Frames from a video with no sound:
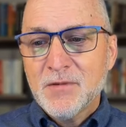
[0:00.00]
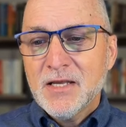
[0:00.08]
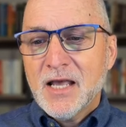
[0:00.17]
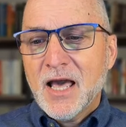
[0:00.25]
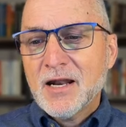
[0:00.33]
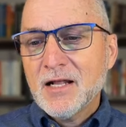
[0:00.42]

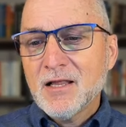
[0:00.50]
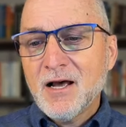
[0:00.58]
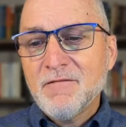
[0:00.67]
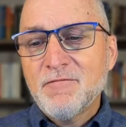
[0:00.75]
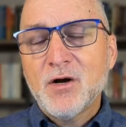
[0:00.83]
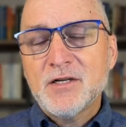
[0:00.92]
And I
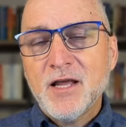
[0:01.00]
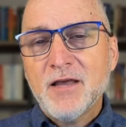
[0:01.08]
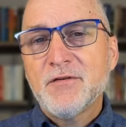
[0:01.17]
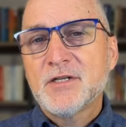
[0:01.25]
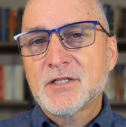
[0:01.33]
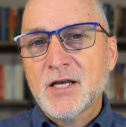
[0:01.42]
love what
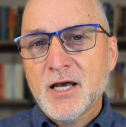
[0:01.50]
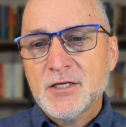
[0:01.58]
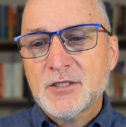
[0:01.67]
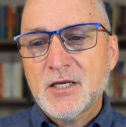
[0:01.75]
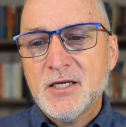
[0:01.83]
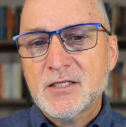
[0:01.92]
David
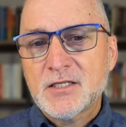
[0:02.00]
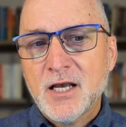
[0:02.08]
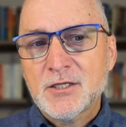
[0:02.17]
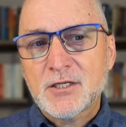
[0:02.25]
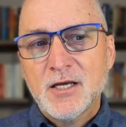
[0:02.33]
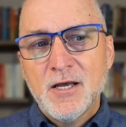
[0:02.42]
says. He
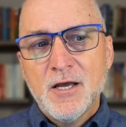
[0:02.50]
says,